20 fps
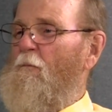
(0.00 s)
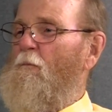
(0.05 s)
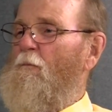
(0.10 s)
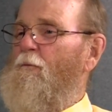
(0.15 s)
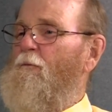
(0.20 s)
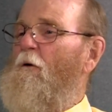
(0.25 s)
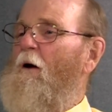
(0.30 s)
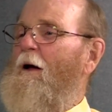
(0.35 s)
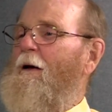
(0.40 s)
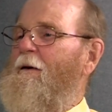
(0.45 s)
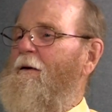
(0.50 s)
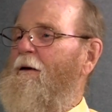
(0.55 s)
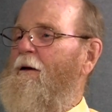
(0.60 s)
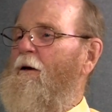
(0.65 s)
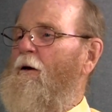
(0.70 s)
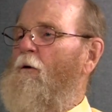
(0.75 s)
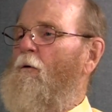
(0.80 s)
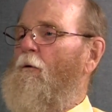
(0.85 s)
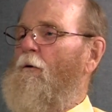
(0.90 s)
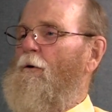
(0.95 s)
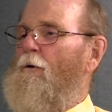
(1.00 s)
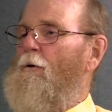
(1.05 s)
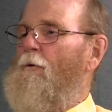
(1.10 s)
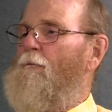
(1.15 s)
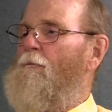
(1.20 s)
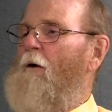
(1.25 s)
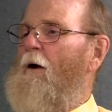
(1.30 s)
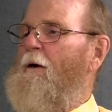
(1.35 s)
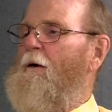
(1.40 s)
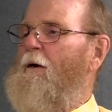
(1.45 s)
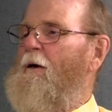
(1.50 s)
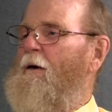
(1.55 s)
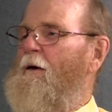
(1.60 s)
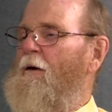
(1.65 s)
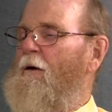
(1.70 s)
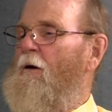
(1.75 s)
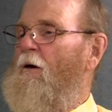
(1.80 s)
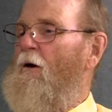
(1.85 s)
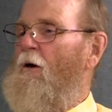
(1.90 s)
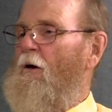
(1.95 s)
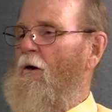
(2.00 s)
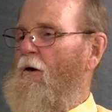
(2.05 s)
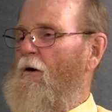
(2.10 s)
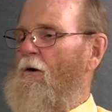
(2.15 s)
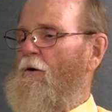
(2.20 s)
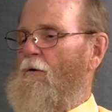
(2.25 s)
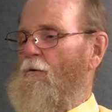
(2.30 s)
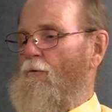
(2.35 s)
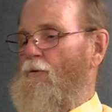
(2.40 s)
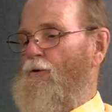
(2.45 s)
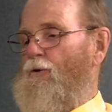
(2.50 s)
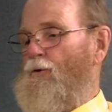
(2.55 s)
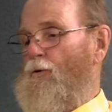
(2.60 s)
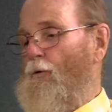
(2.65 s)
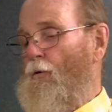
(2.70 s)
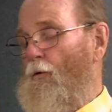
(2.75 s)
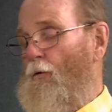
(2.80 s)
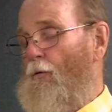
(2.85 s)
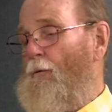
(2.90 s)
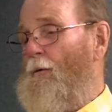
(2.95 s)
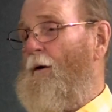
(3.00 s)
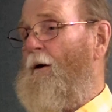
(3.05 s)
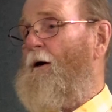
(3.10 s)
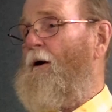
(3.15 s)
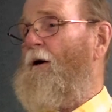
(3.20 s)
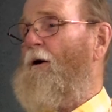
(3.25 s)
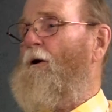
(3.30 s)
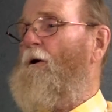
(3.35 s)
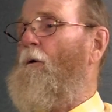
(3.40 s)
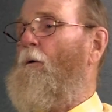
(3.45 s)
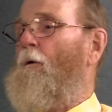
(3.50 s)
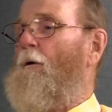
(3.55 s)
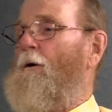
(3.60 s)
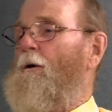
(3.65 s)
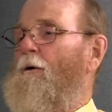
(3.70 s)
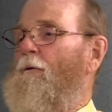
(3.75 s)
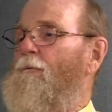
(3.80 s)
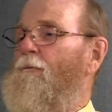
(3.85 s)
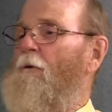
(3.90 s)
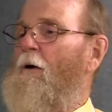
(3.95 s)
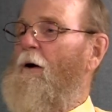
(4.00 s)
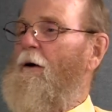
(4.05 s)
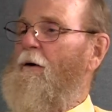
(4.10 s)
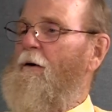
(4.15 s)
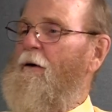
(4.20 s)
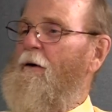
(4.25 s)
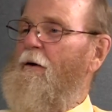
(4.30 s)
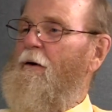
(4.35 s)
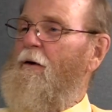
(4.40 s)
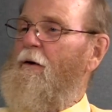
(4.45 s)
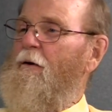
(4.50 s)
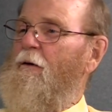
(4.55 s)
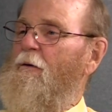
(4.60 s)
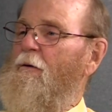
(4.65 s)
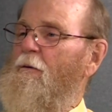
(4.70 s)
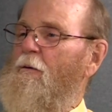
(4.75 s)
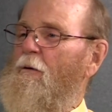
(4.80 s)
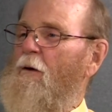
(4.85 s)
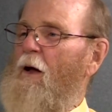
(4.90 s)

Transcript: finding, or are you finding jewelry, or you're finding?